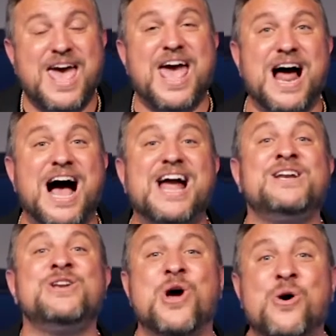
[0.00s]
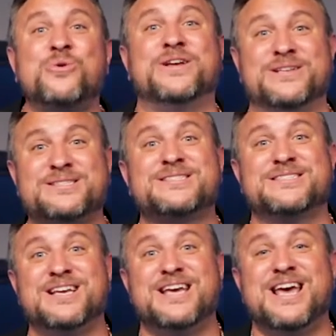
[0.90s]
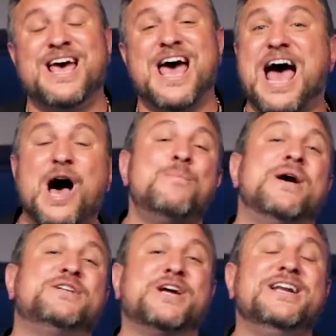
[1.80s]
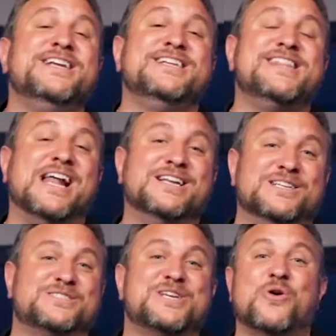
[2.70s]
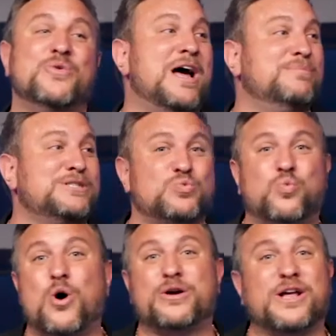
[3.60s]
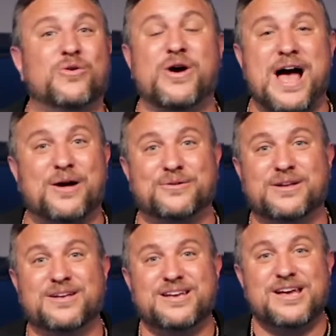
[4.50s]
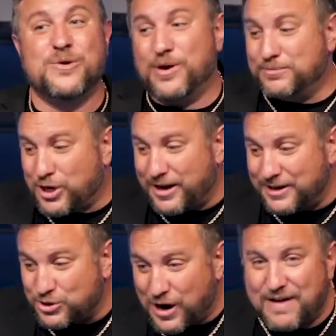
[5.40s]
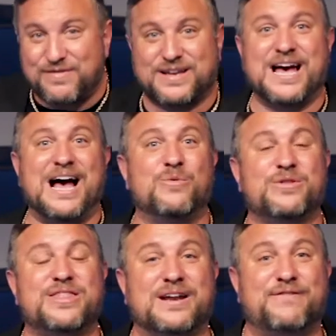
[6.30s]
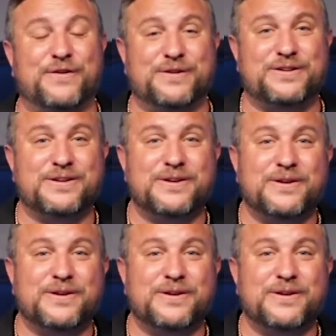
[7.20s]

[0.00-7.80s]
And I notice how much I need that little toe when I'm just walking around, when I'm trying to drive the car with that foot.